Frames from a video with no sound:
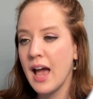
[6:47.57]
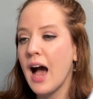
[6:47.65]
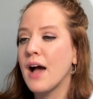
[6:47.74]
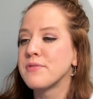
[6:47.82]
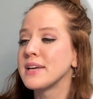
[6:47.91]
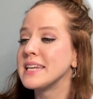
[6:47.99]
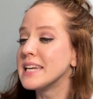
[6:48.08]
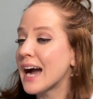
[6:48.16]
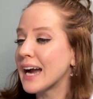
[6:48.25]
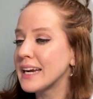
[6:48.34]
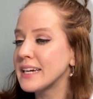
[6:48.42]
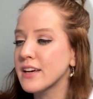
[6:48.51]
I've had
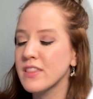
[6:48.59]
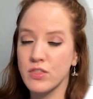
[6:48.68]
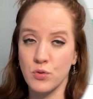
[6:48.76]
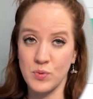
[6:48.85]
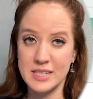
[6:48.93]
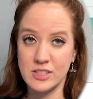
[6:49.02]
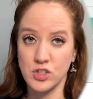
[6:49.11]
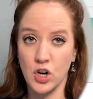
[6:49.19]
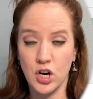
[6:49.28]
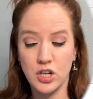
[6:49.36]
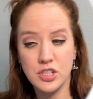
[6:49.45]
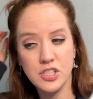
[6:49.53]
nine three
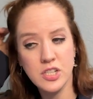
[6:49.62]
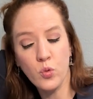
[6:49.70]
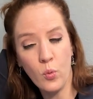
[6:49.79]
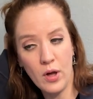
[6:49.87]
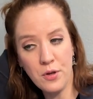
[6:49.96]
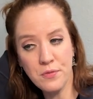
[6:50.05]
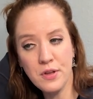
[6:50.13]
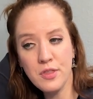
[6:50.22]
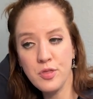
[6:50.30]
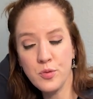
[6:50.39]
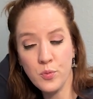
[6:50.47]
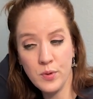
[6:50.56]
stars, twelve
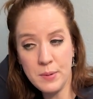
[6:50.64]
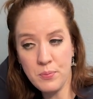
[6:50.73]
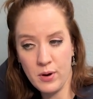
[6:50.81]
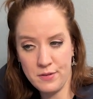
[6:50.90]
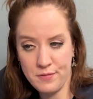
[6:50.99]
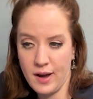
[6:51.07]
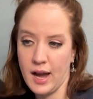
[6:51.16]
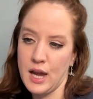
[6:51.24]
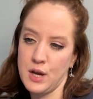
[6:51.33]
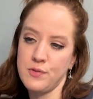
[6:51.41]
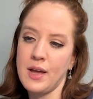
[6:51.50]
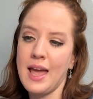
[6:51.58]
three point
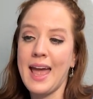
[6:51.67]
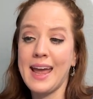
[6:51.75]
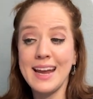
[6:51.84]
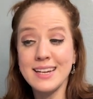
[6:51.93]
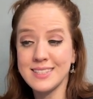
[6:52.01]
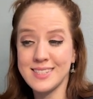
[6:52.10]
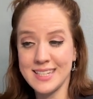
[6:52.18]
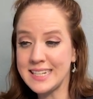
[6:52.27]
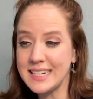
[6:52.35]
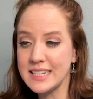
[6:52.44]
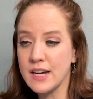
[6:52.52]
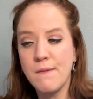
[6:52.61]
five,
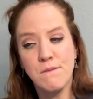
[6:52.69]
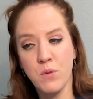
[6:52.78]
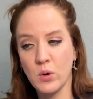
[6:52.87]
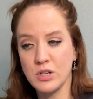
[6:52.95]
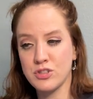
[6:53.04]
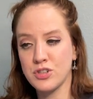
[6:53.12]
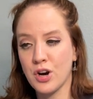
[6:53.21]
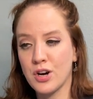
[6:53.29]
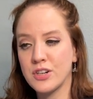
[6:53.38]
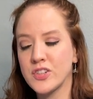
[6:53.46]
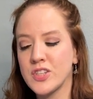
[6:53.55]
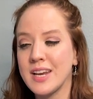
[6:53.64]
eighteen four
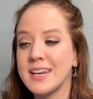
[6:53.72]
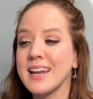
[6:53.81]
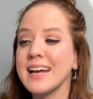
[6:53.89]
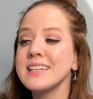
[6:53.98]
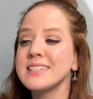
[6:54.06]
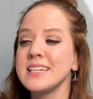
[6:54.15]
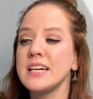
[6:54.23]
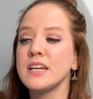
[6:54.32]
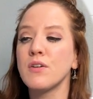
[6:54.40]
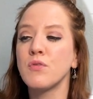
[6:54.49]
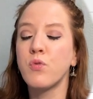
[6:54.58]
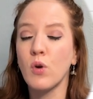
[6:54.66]
stars, nineteen
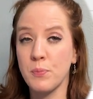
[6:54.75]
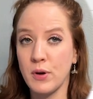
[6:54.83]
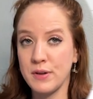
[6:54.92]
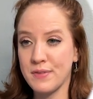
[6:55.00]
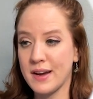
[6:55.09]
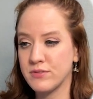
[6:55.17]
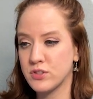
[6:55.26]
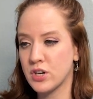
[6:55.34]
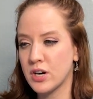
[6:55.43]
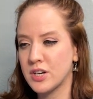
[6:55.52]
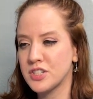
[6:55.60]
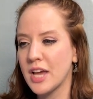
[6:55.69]
four point five
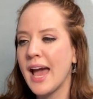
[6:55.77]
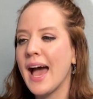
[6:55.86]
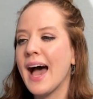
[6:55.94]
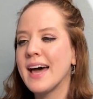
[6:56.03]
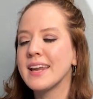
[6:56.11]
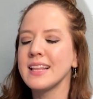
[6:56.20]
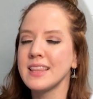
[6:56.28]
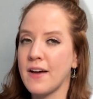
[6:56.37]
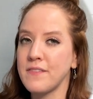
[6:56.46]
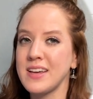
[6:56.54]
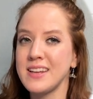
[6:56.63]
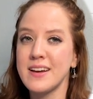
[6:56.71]
stars, and
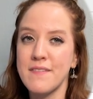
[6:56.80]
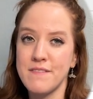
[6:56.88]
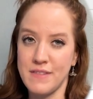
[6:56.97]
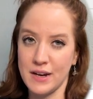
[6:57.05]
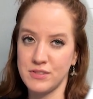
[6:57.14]
eleven five